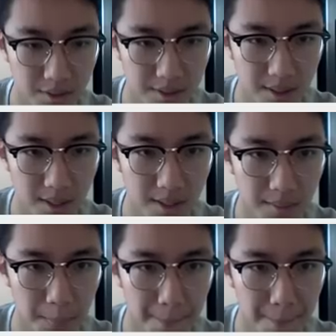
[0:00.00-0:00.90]
aesthetic.
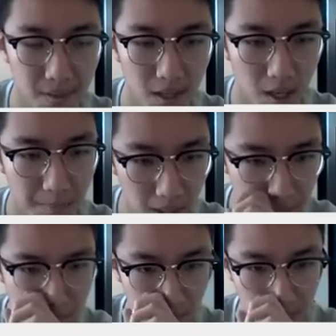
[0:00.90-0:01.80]
I'll pop
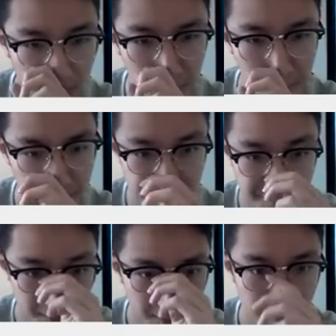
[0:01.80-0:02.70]
this link
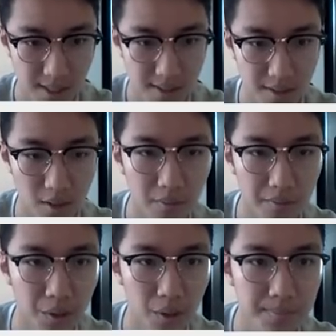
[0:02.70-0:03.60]
so you guys can all
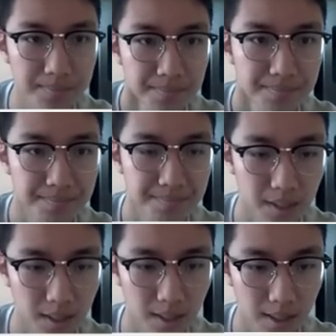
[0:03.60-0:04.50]
view it
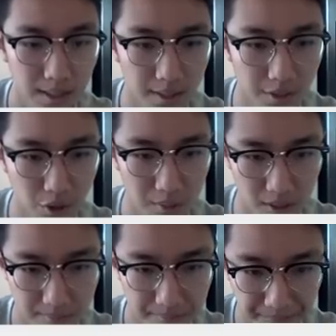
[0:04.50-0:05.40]
uh, in the
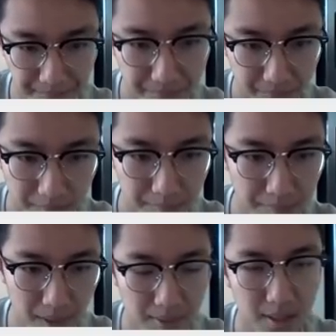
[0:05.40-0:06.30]
description.
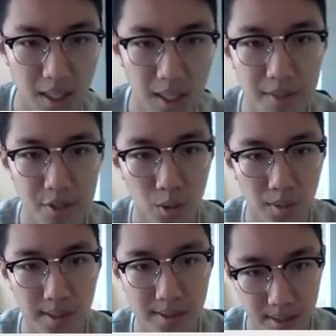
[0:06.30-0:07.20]
But I'm just going to keep this
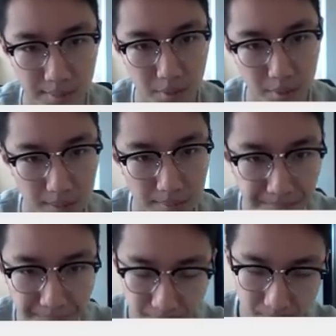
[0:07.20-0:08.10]
short and simple, right?
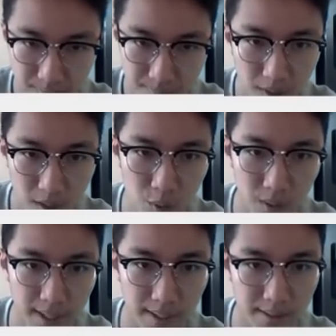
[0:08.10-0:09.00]
So what the heck